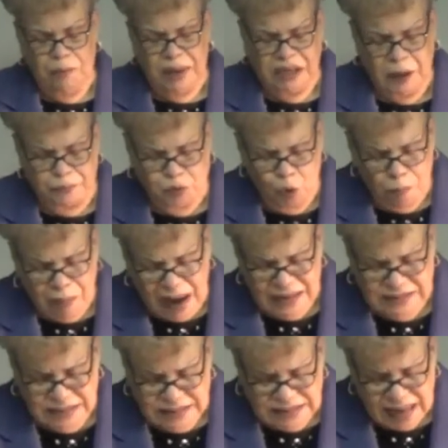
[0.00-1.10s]
And make up your
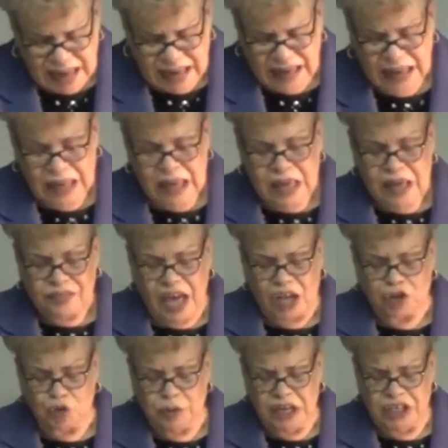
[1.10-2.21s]
mind today
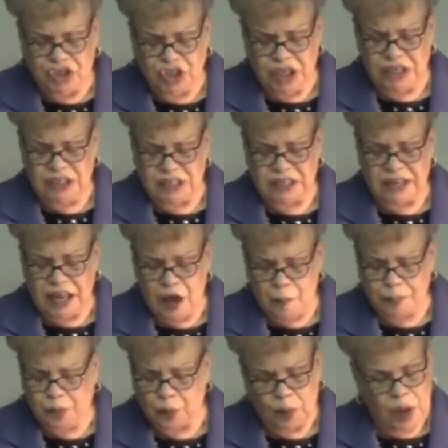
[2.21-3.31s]
that you need Jesus to
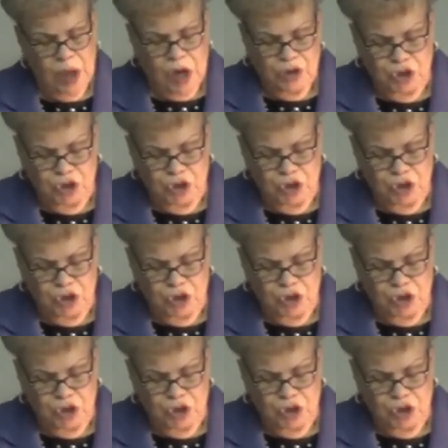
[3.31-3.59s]
help you.